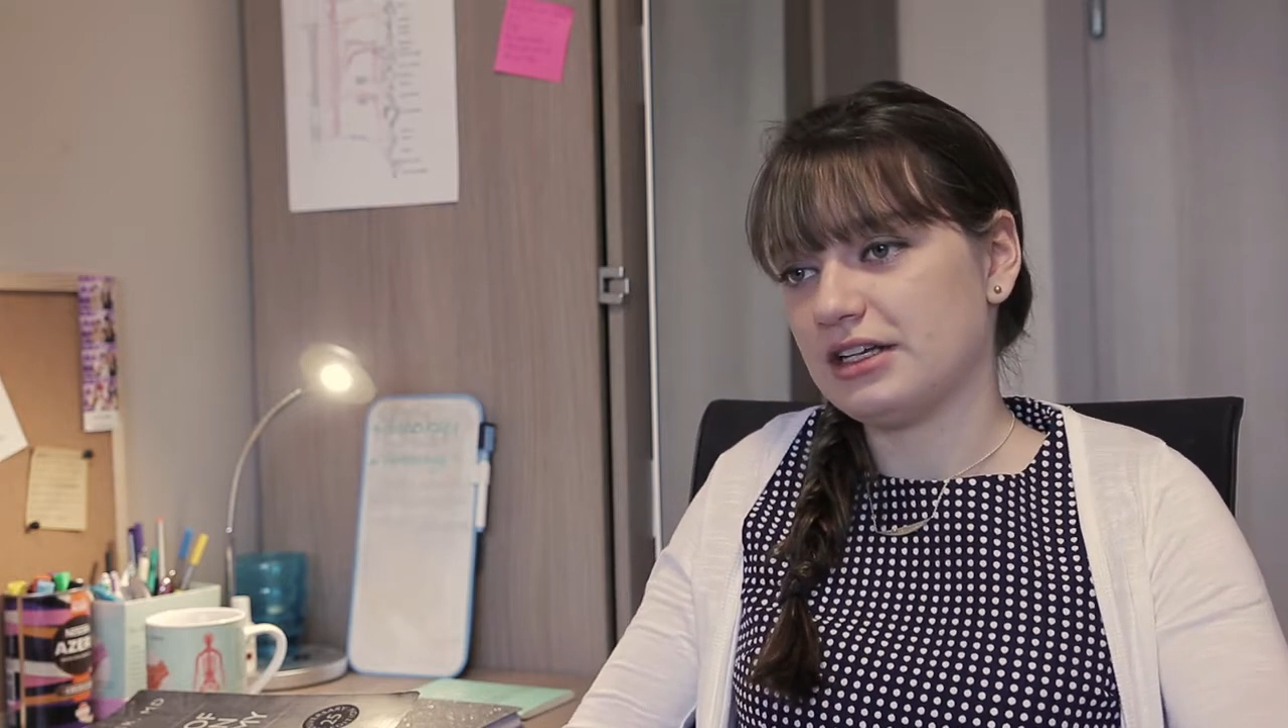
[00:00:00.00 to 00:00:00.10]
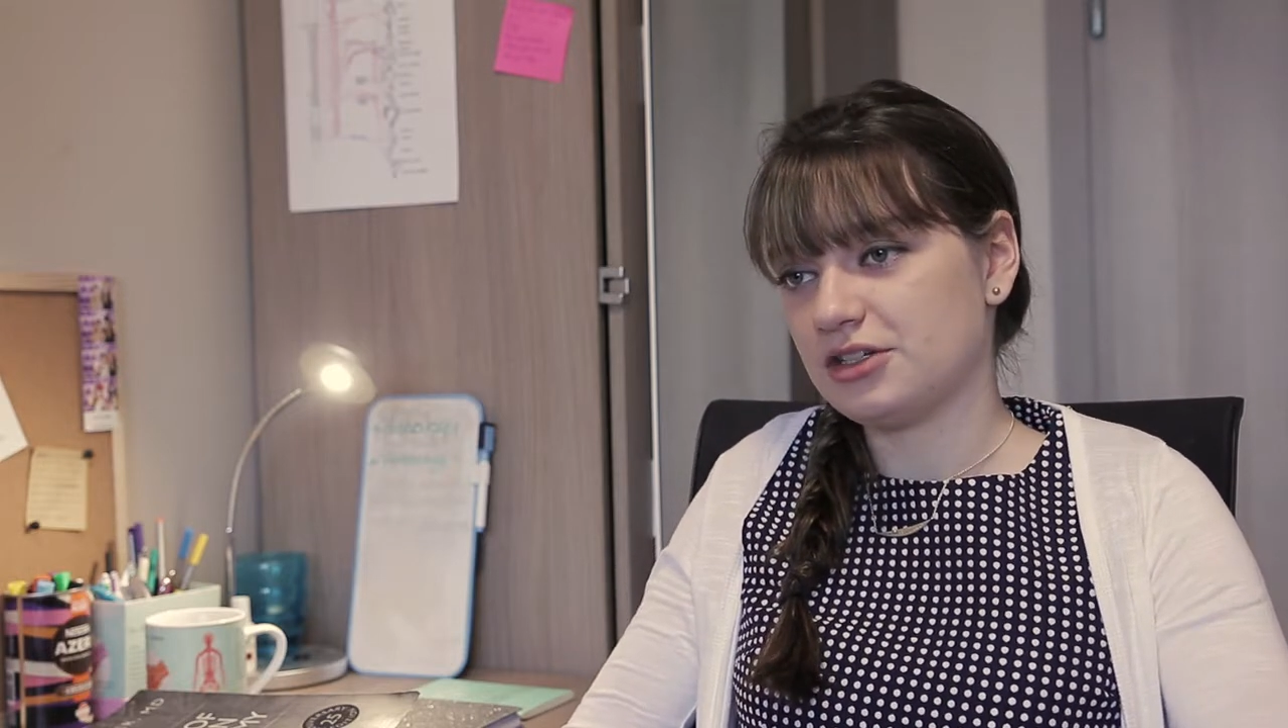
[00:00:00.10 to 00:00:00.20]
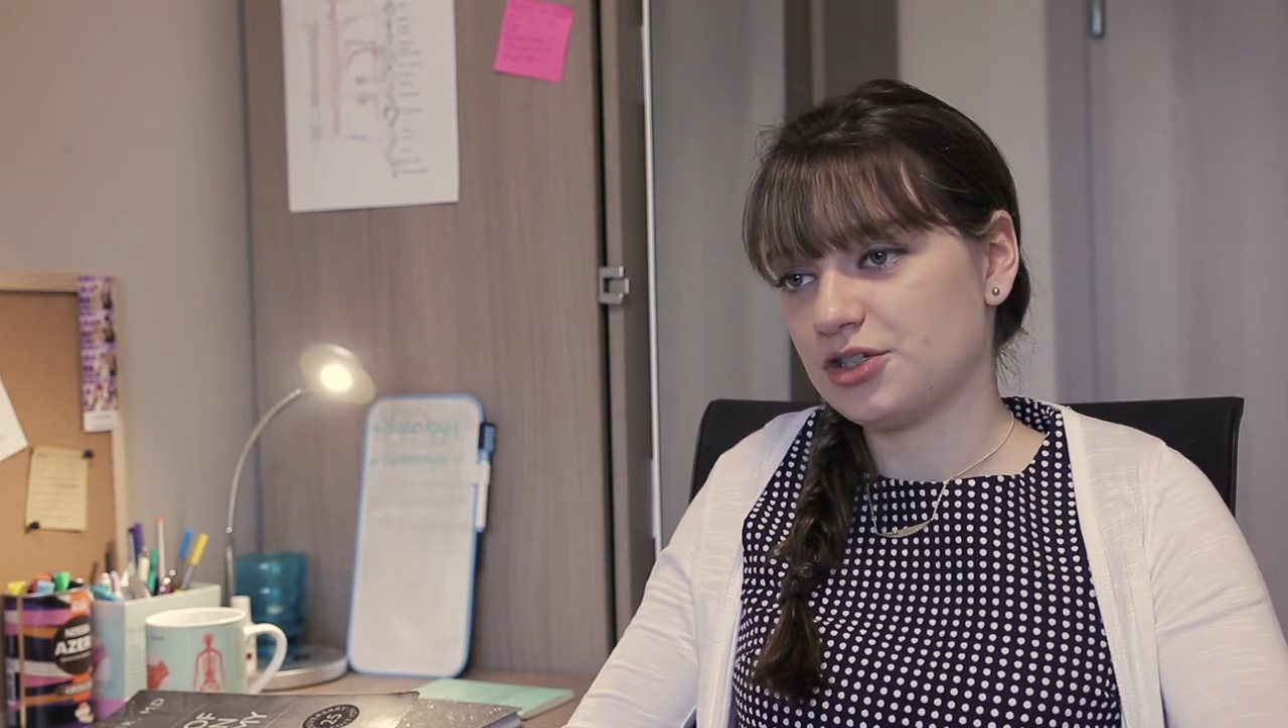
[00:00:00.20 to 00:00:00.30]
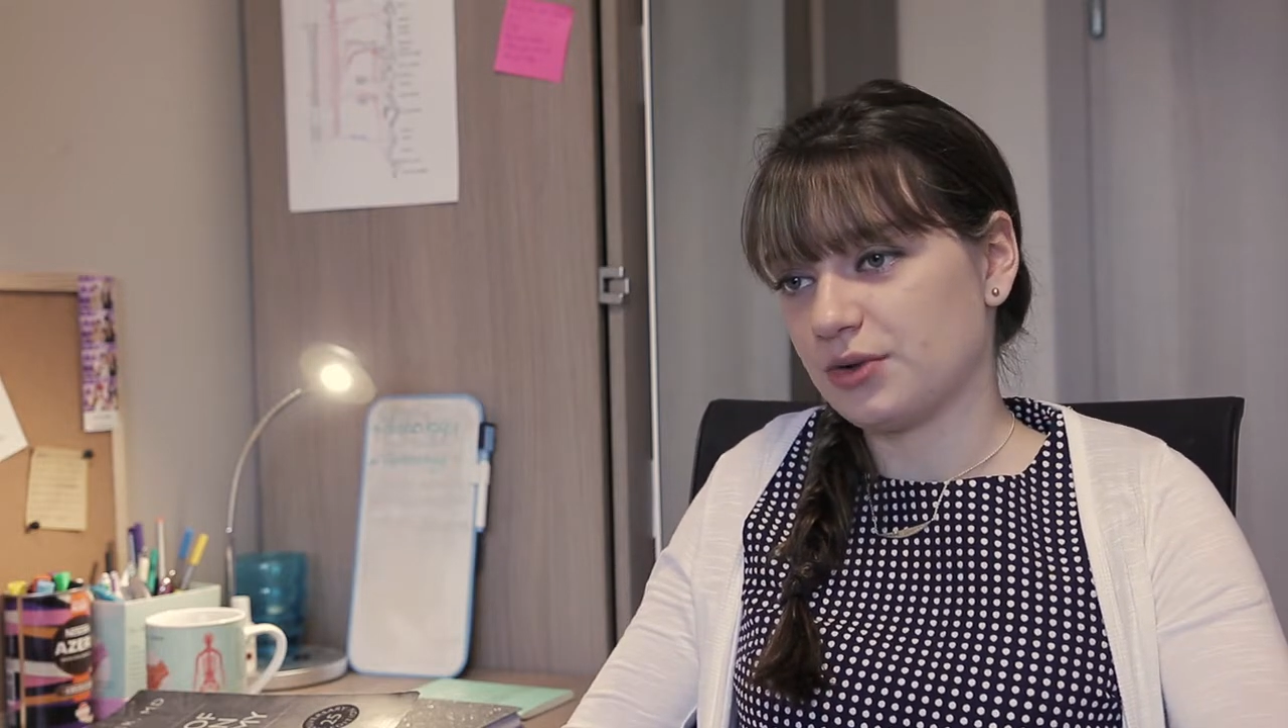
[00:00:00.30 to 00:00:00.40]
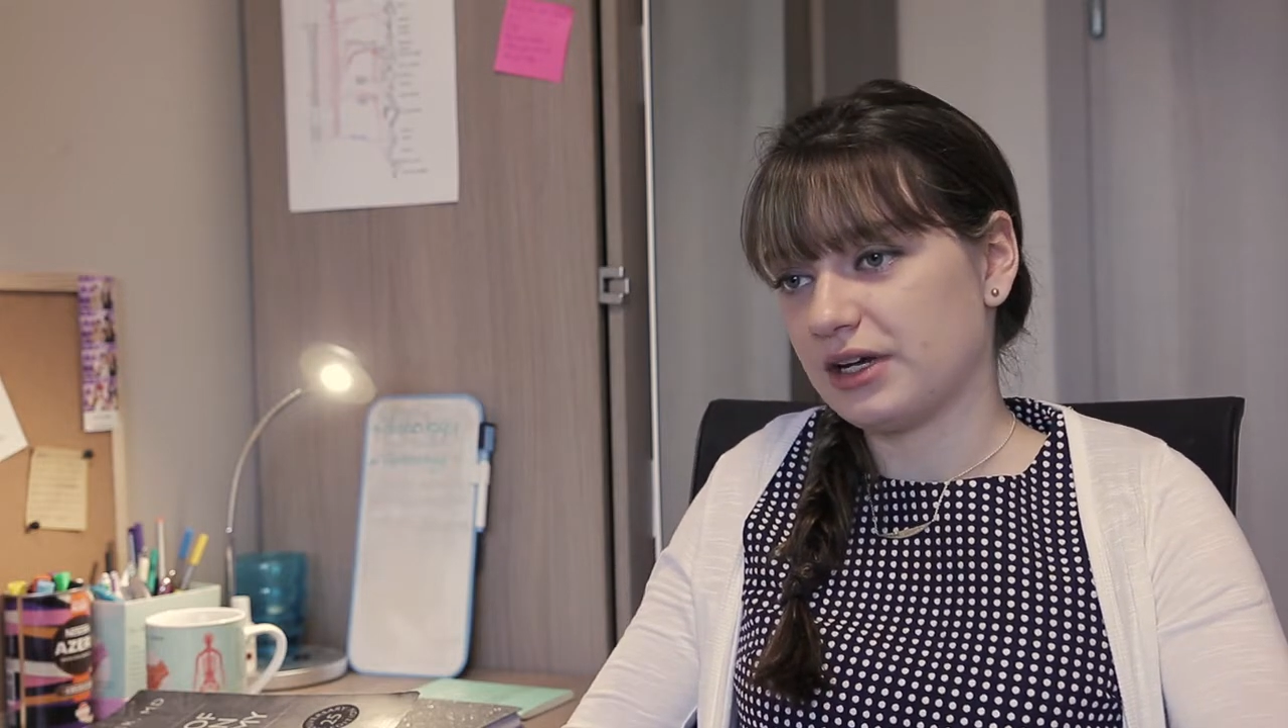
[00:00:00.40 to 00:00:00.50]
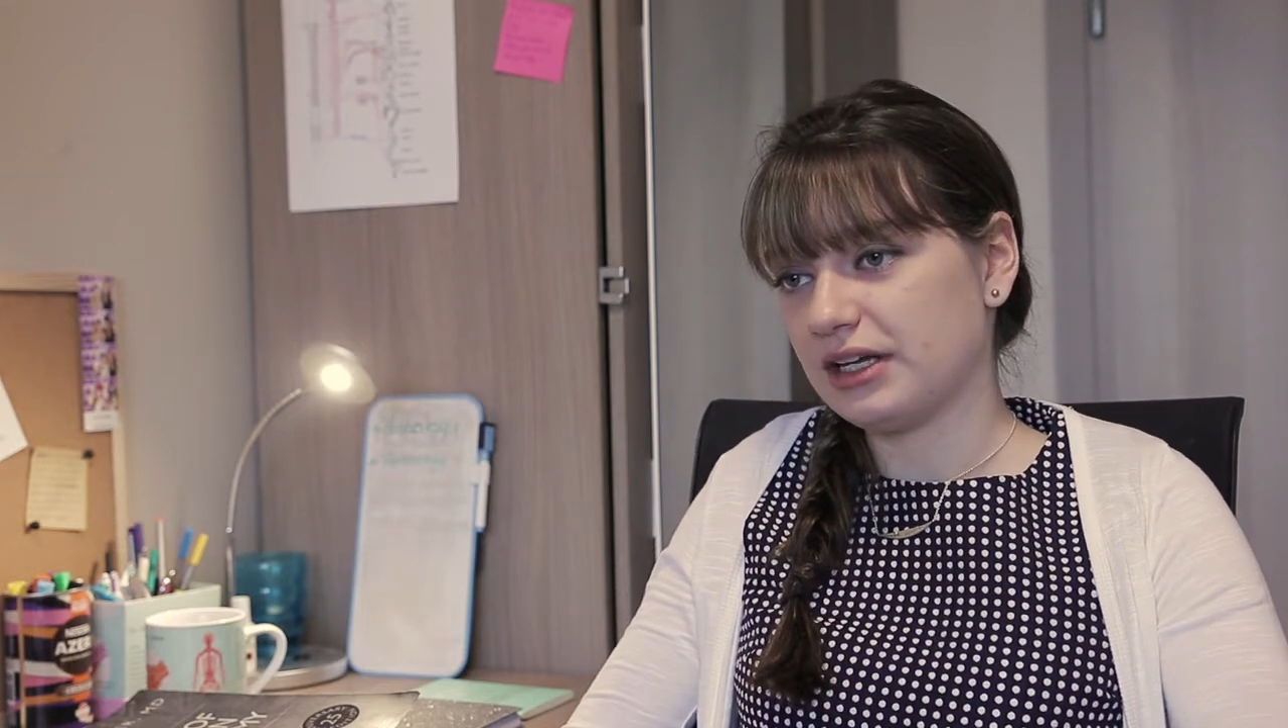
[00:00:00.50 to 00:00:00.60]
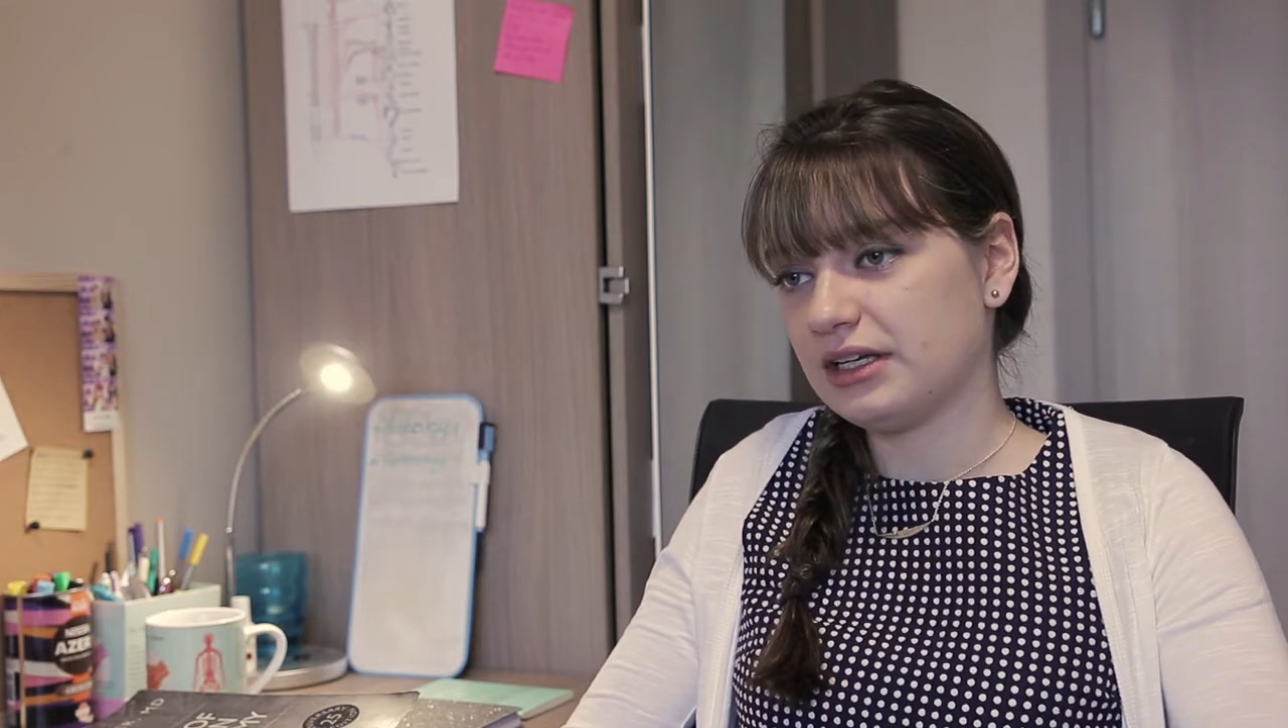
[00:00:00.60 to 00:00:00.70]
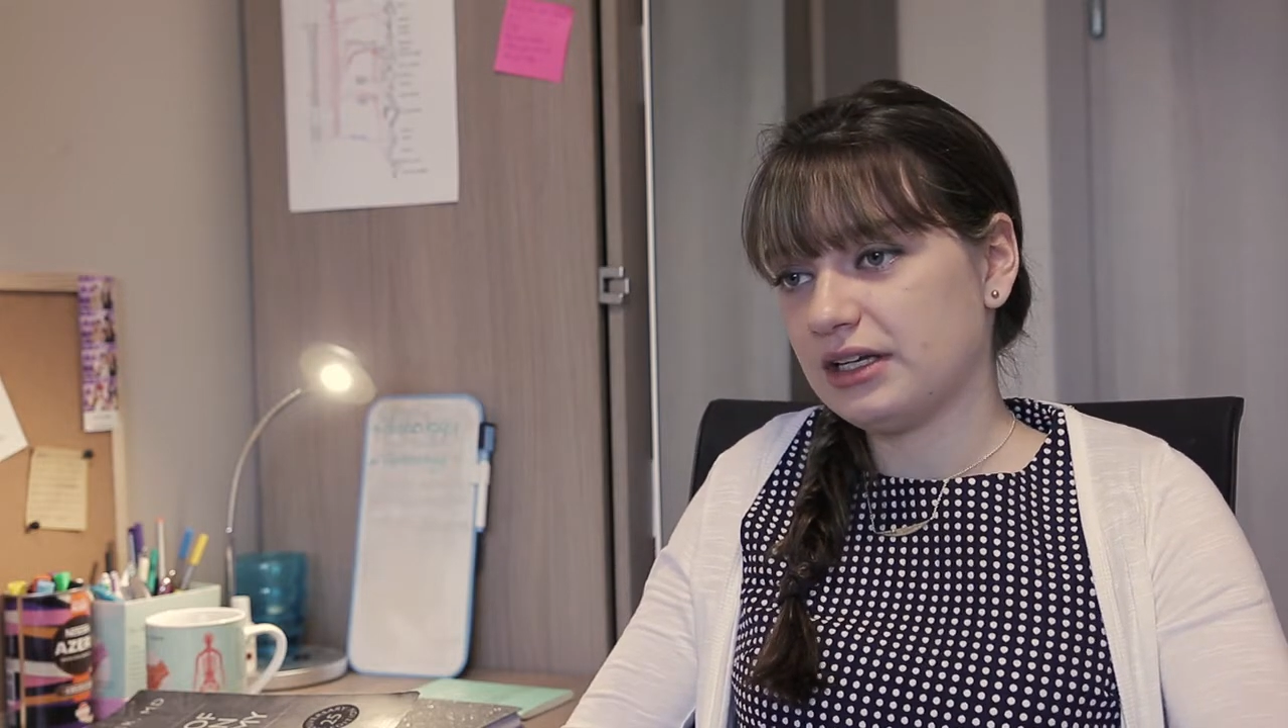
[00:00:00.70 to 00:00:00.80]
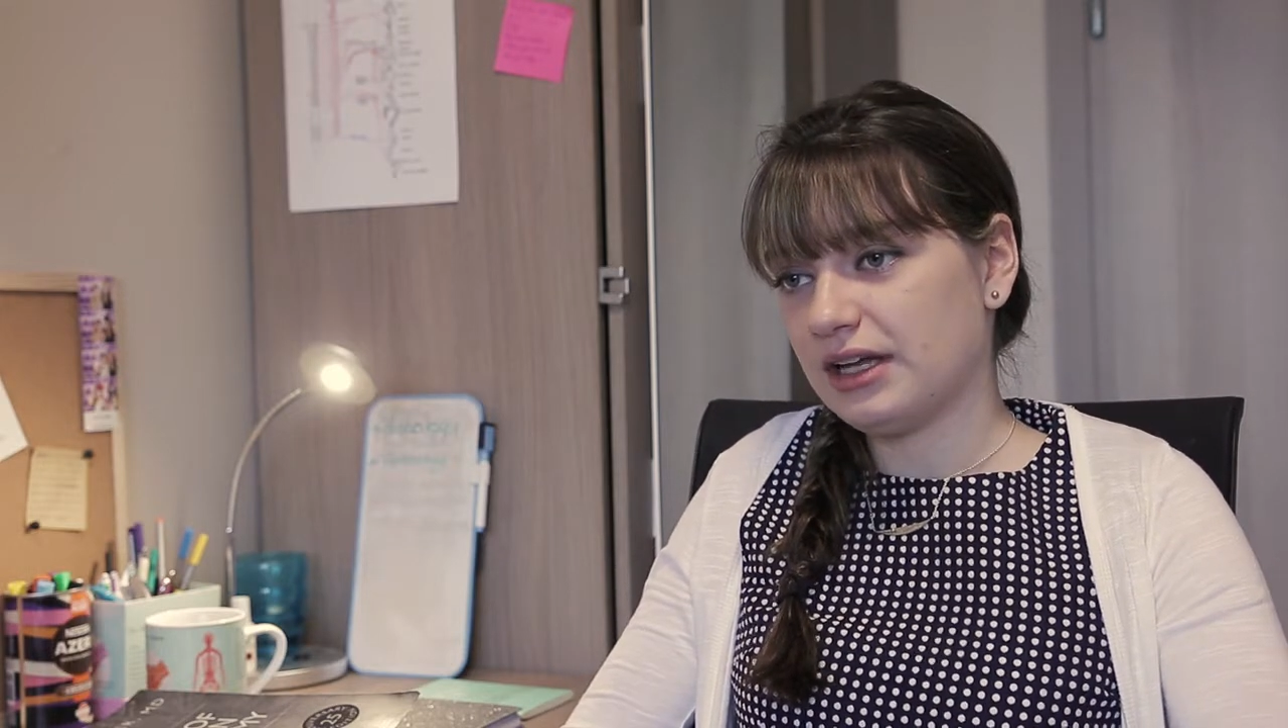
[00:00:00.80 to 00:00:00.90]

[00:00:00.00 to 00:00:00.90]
enjoy.